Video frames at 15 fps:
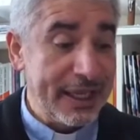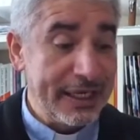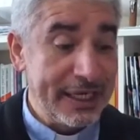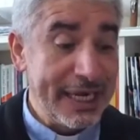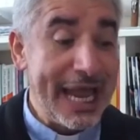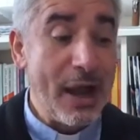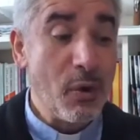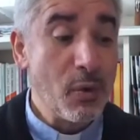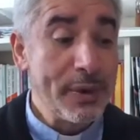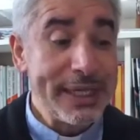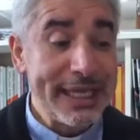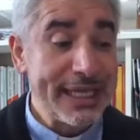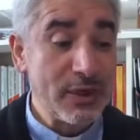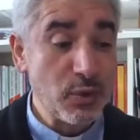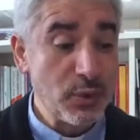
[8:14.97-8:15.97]
now we
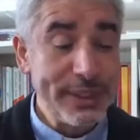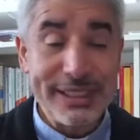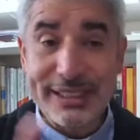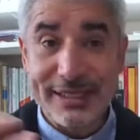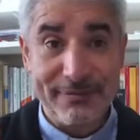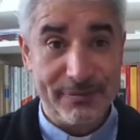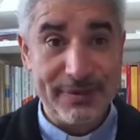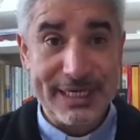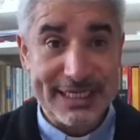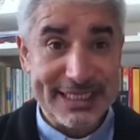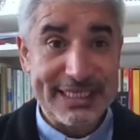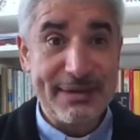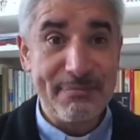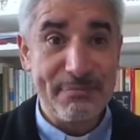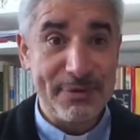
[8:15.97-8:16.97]
can read, for
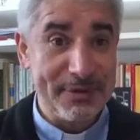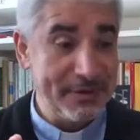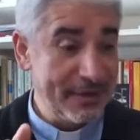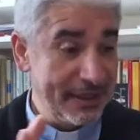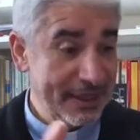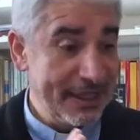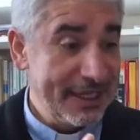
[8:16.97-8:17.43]
example,